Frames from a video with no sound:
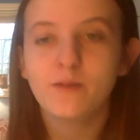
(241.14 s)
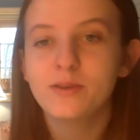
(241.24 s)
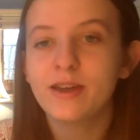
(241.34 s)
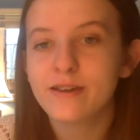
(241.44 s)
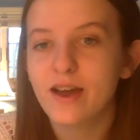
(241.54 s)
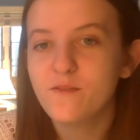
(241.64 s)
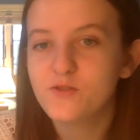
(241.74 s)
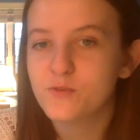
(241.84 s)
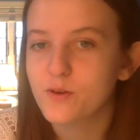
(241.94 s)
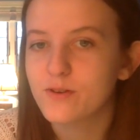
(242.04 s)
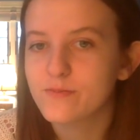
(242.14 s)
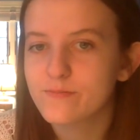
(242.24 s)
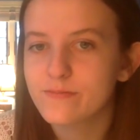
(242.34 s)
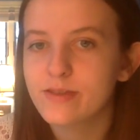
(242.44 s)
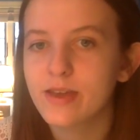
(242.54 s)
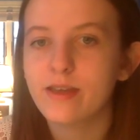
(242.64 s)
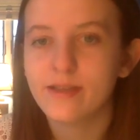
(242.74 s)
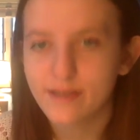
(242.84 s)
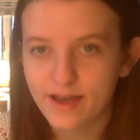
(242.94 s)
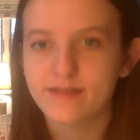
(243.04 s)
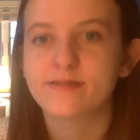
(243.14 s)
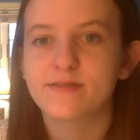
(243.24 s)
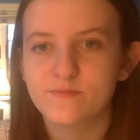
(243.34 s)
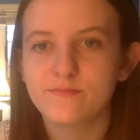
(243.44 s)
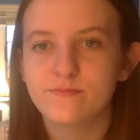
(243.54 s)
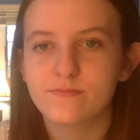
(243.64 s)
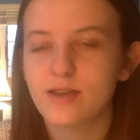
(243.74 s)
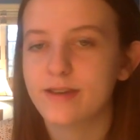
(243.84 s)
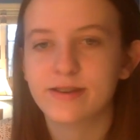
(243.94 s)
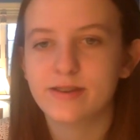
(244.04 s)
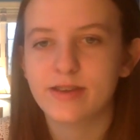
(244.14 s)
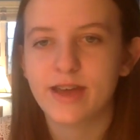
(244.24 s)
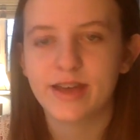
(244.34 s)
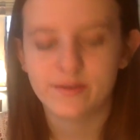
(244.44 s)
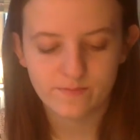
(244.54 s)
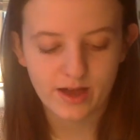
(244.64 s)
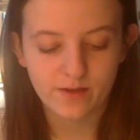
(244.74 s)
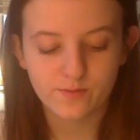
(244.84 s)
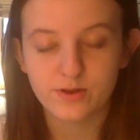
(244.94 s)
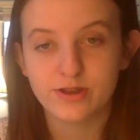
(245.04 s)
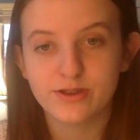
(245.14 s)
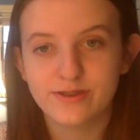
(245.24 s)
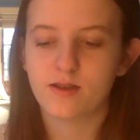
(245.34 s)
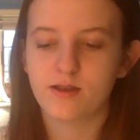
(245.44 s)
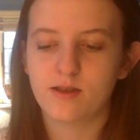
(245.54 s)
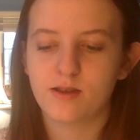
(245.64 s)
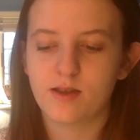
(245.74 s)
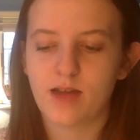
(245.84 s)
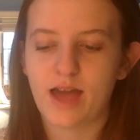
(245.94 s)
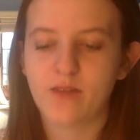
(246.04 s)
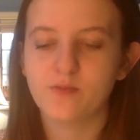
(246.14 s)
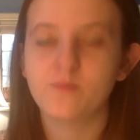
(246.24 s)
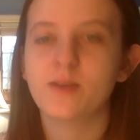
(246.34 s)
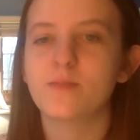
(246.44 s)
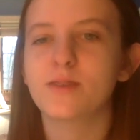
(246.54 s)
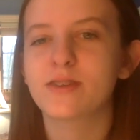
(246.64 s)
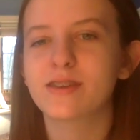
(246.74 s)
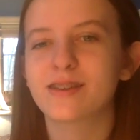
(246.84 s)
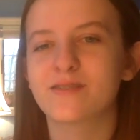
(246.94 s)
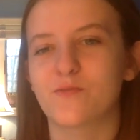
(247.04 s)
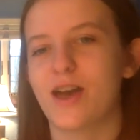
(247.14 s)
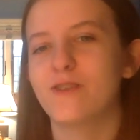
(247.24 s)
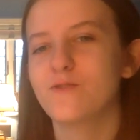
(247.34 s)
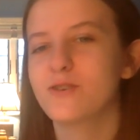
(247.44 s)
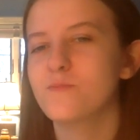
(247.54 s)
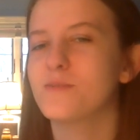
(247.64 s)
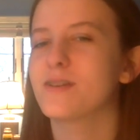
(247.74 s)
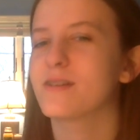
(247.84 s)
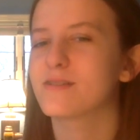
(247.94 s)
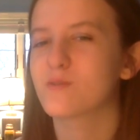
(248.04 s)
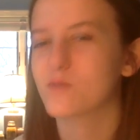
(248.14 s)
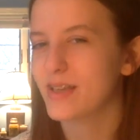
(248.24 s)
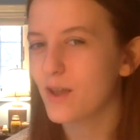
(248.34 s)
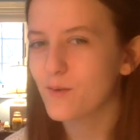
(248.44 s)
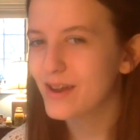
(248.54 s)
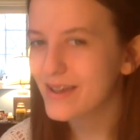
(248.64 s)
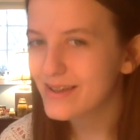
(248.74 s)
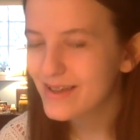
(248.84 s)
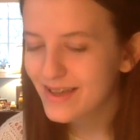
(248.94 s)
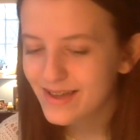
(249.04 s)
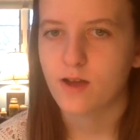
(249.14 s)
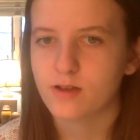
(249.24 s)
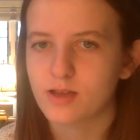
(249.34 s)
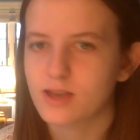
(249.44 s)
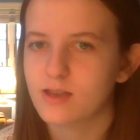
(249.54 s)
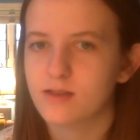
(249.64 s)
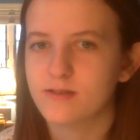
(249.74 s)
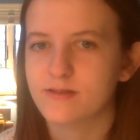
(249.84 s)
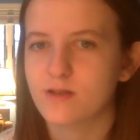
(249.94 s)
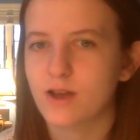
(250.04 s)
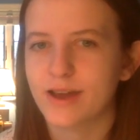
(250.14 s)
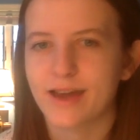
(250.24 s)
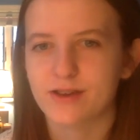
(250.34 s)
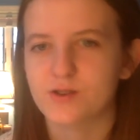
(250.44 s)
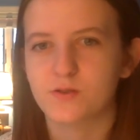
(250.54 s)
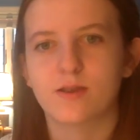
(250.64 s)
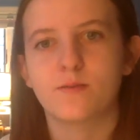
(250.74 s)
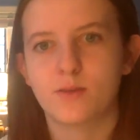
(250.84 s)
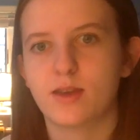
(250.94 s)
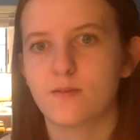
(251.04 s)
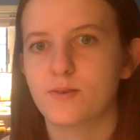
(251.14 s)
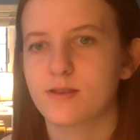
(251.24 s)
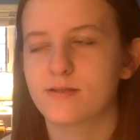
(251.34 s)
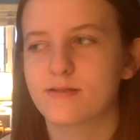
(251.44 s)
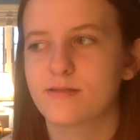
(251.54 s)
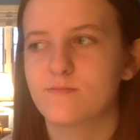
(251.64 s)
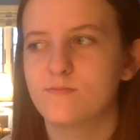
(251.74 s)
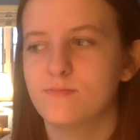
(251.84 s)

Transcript: would I be uncomfortable? Yes, not gonna lie, I would. I would maybe think it's flattering, but also scary. It's not actually me, but it's